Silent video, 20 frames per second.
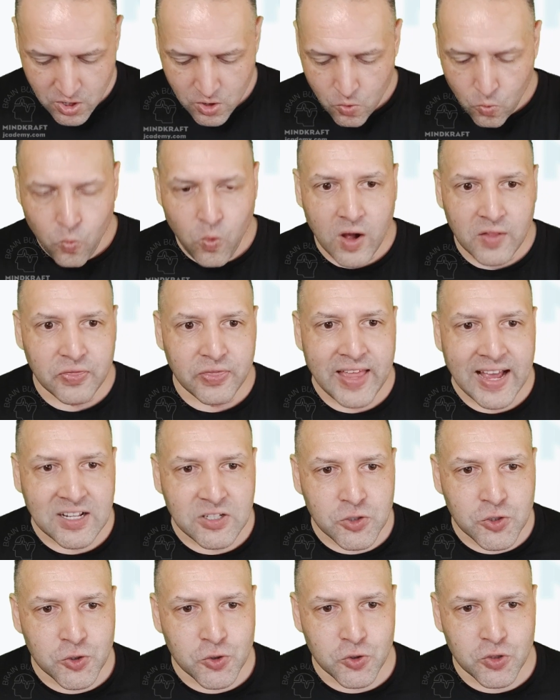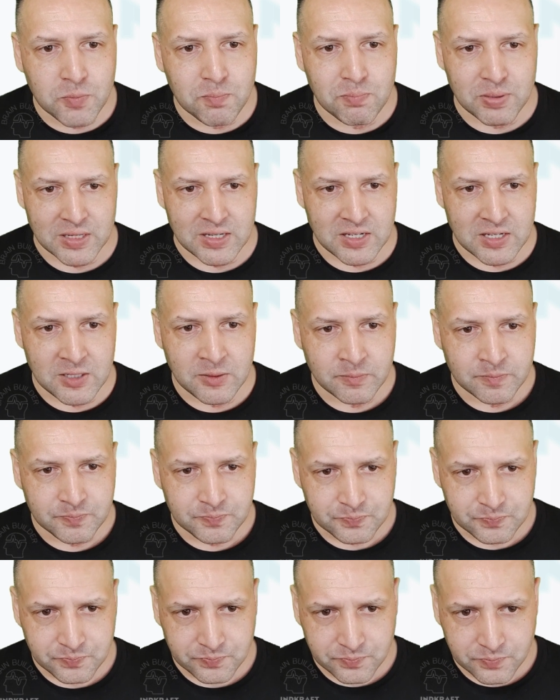What that should be
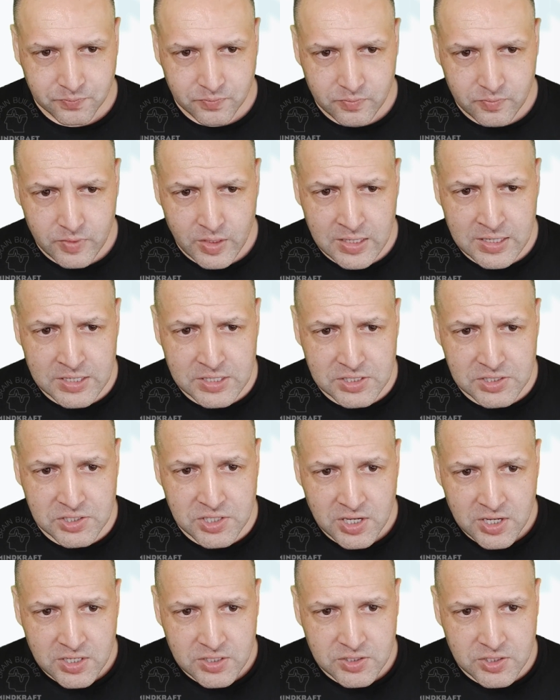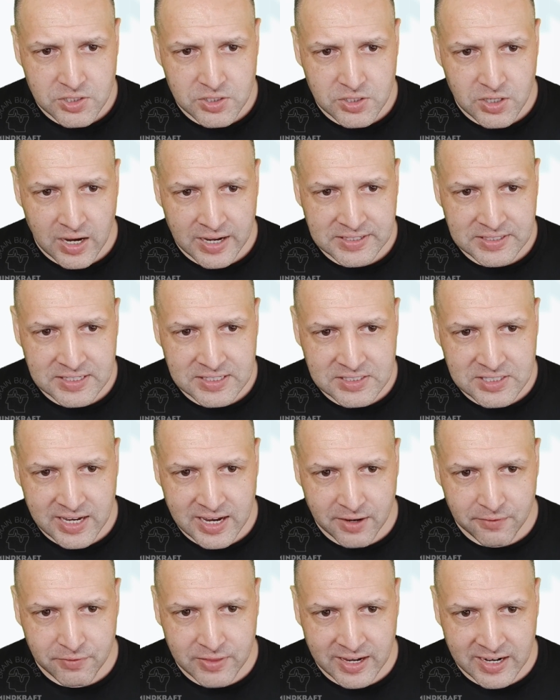is I need to
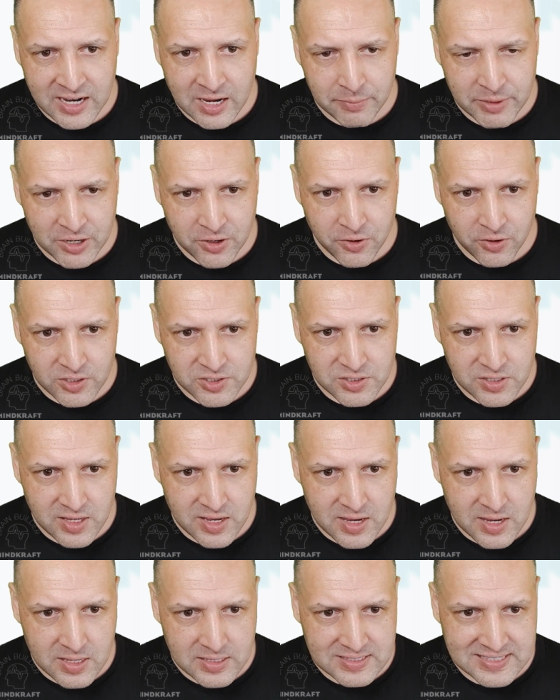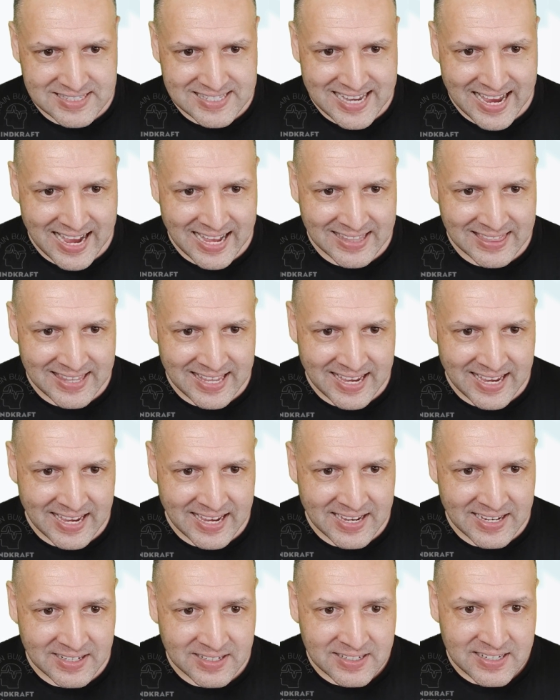have that coming across there, down
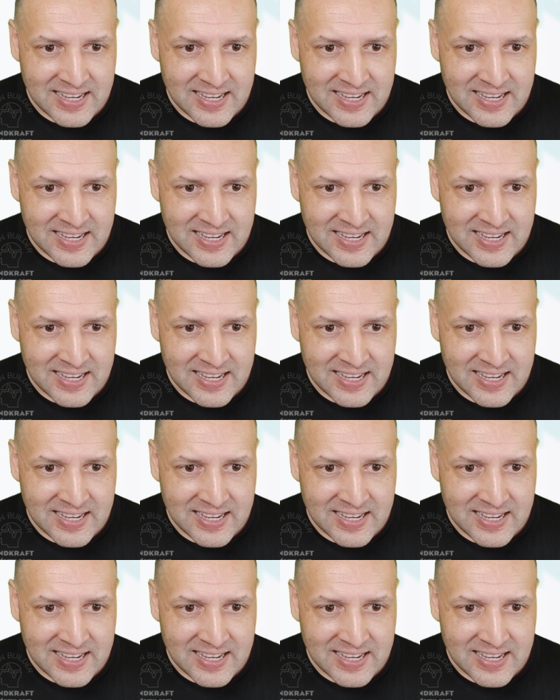there,